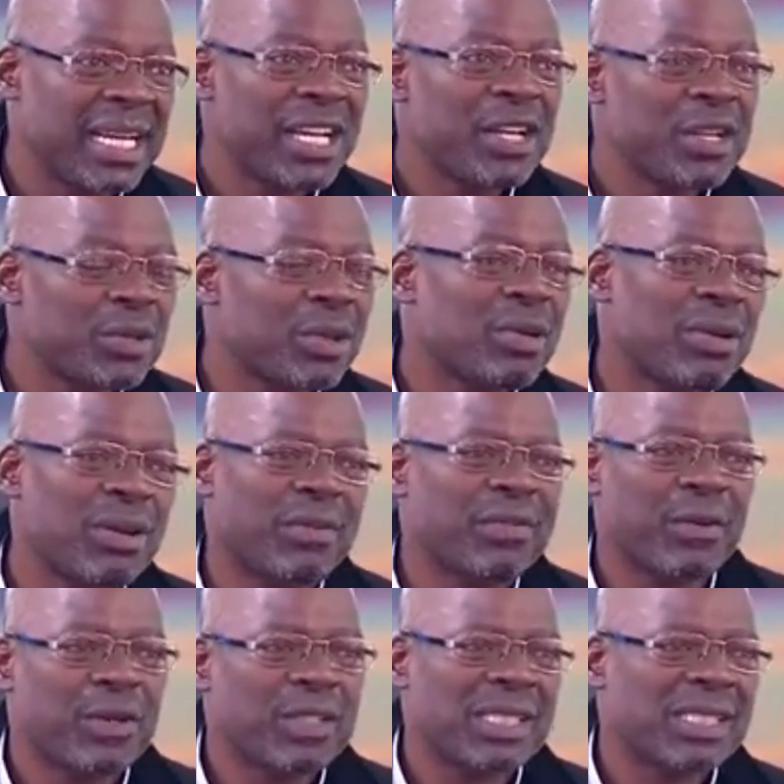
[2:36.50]
So, of
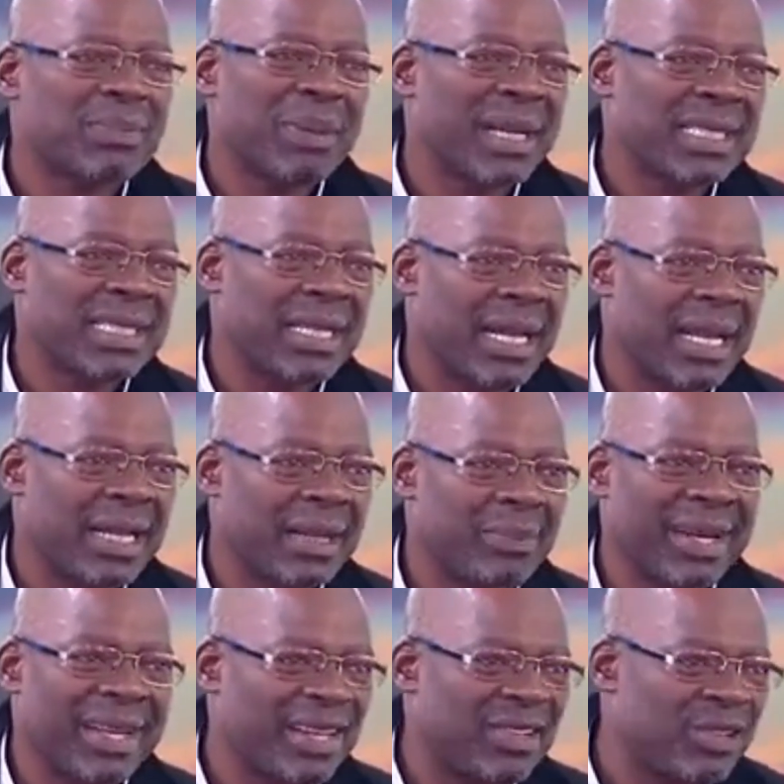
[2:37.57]
course, it's personal,
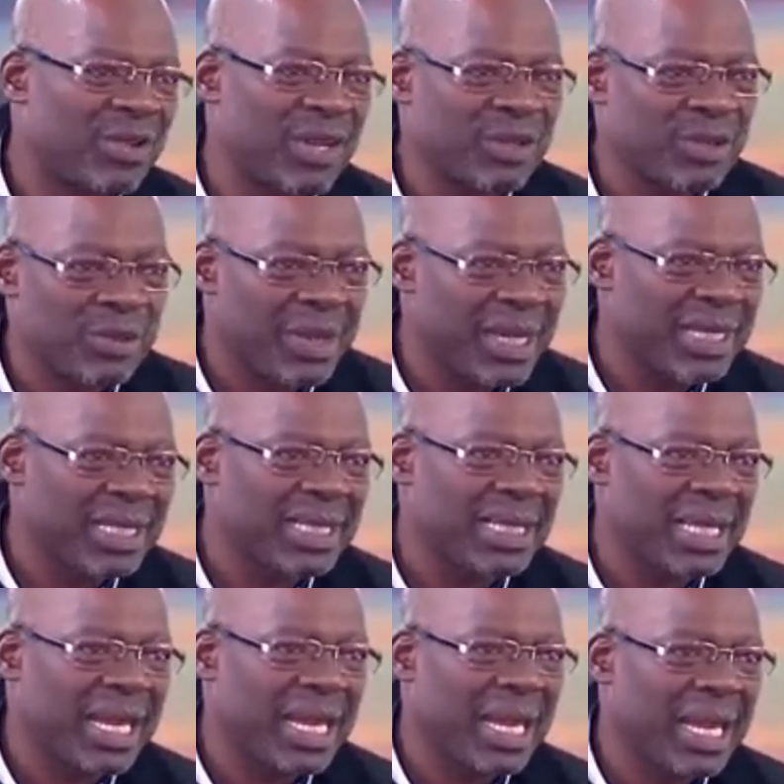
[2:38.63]
but I don't want to make it
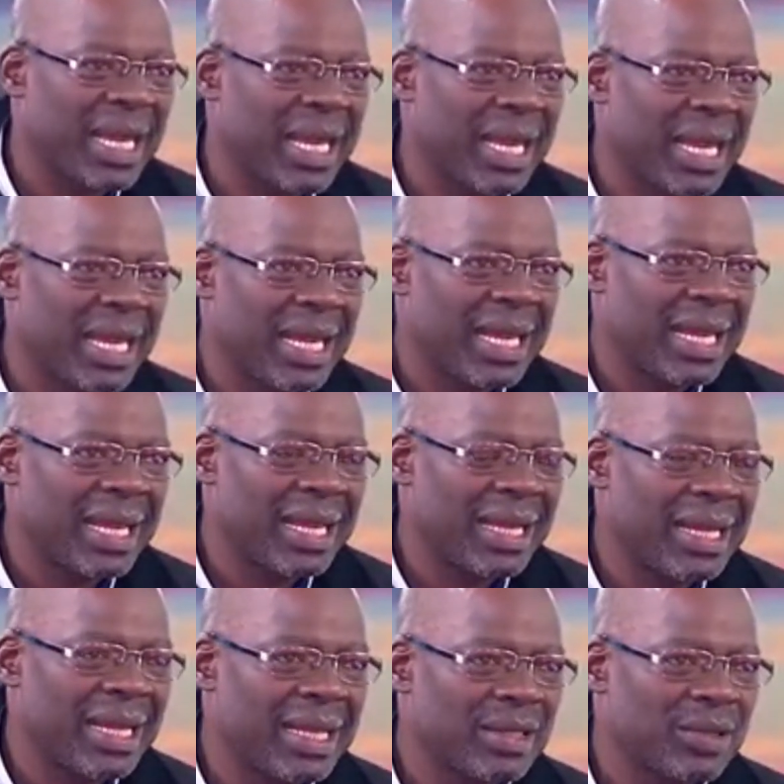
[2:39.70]

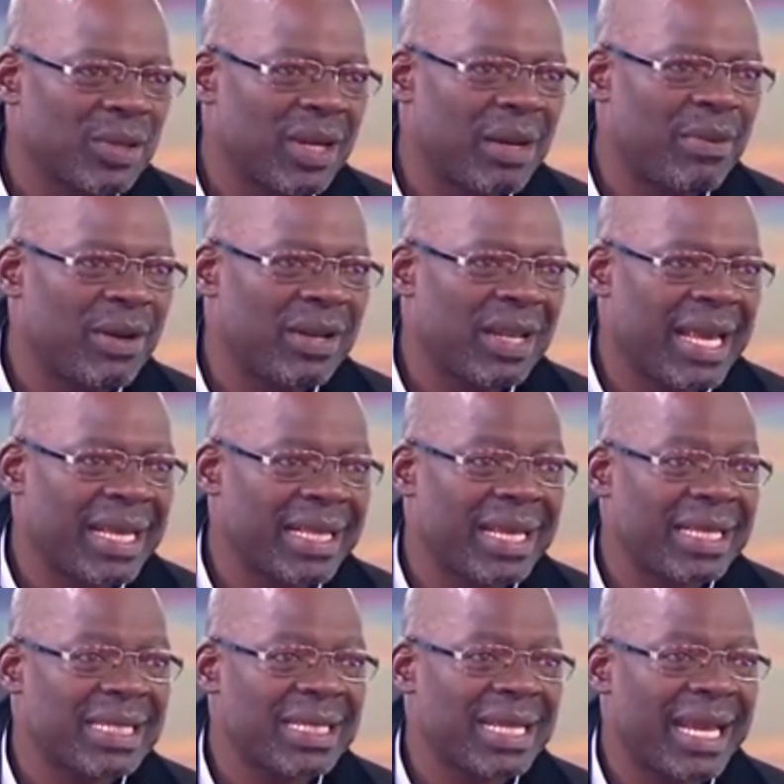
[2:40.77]
to come out like
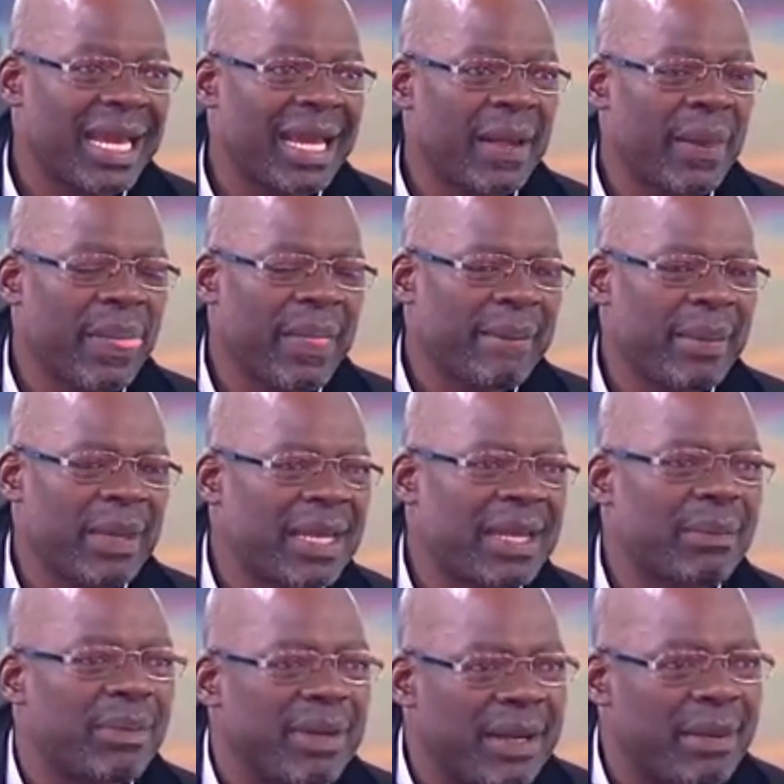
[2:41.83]
that
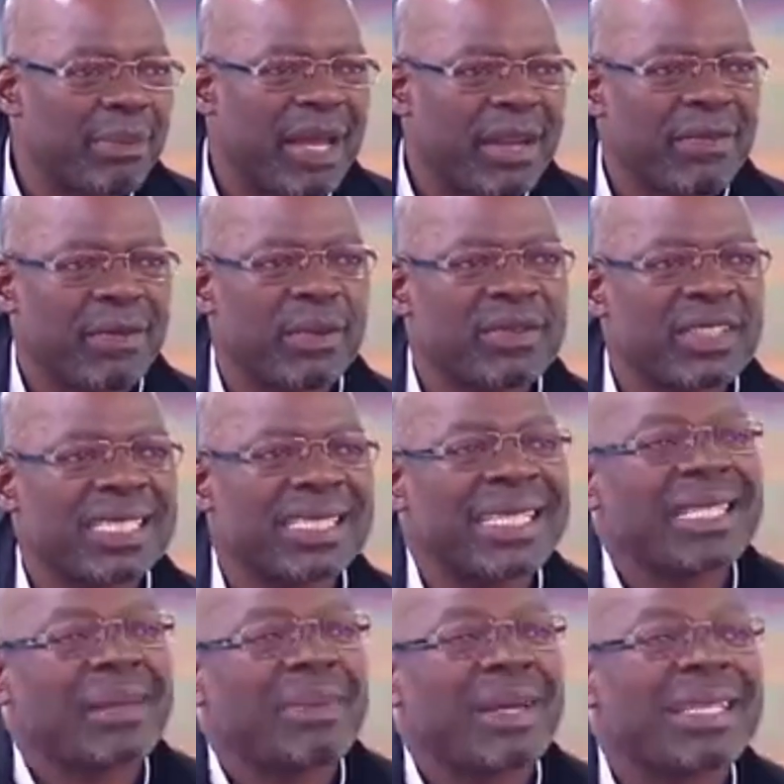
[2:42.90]
in a platform of this
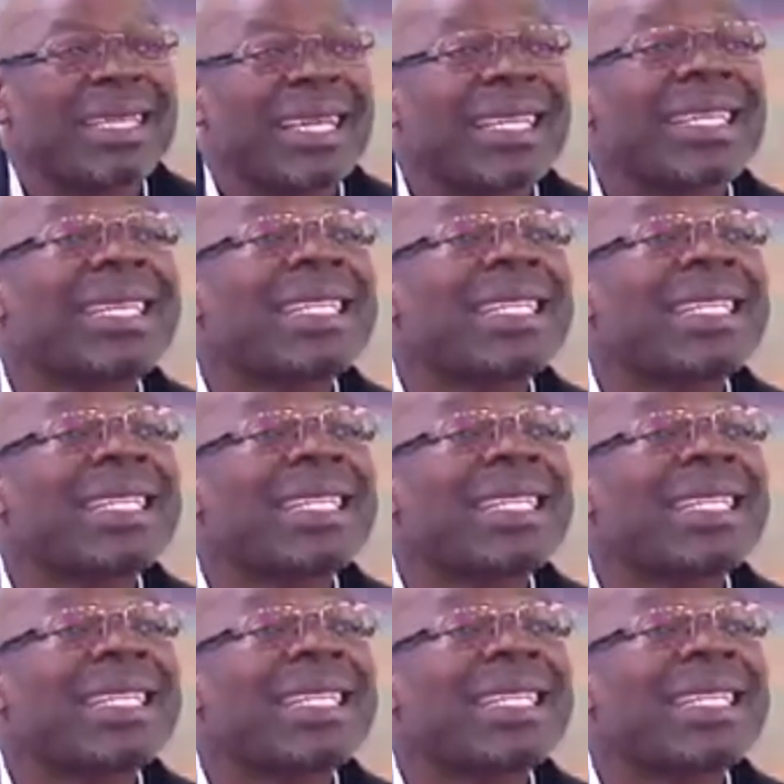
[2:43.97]
nature, but it is